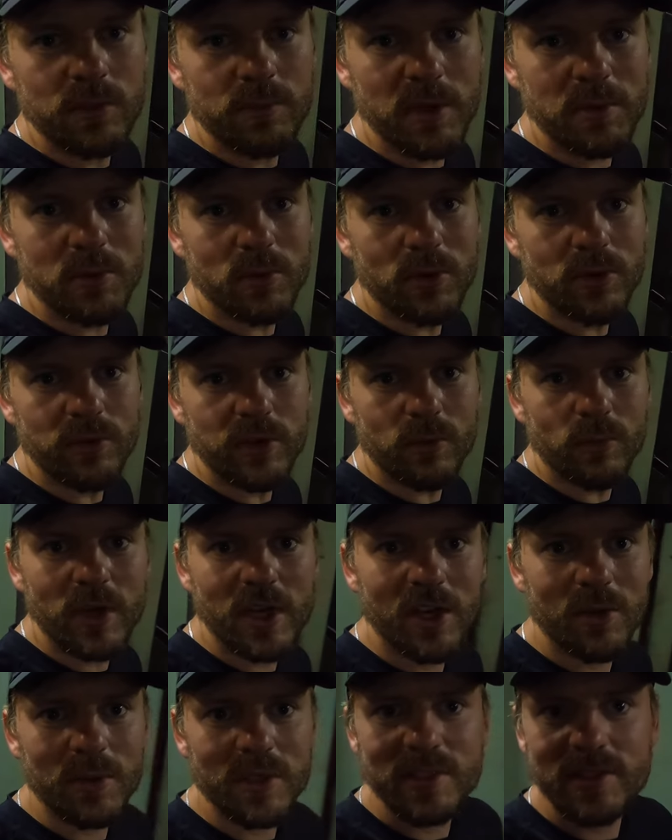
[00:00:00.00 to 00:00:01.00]
You may be wondering,
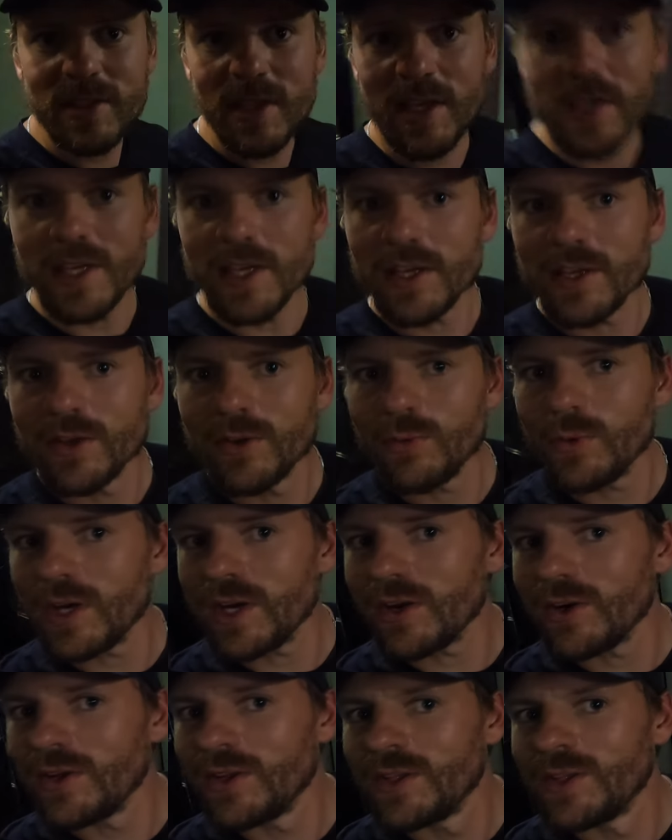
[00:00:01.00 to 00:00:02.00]
where are we staying?
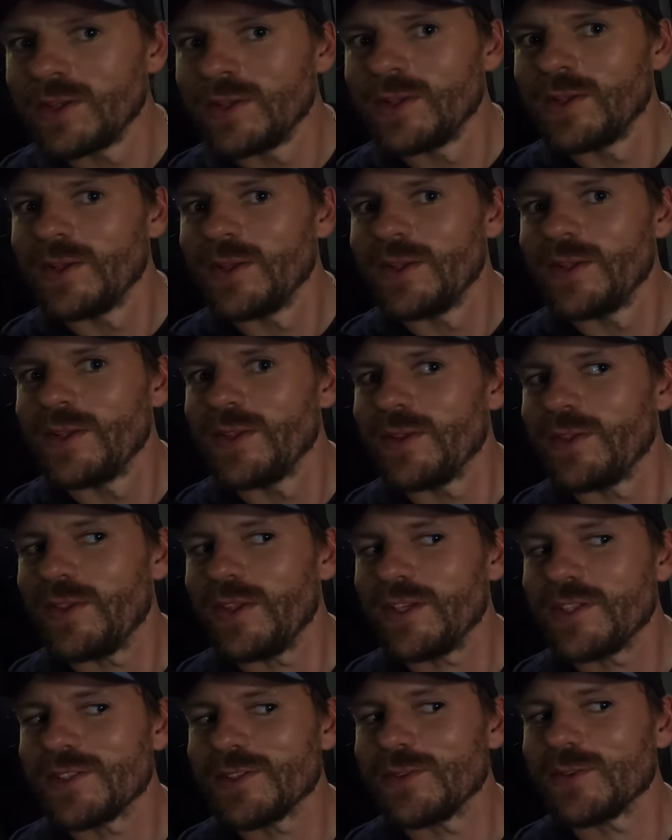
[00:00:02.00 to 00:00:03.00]
Well,
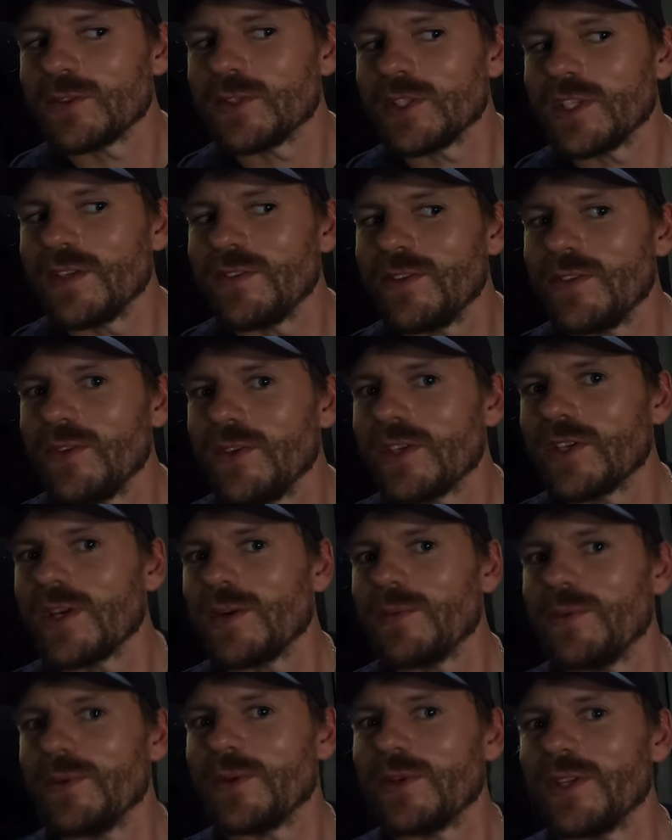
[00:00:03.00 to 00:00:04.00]
this ought to give you a
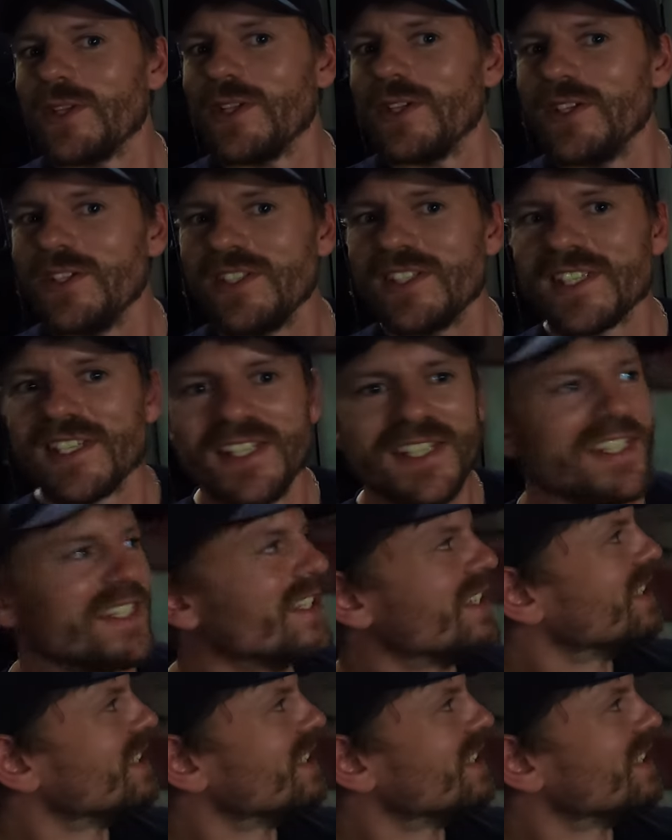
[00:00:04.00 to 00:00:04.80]
couple clues.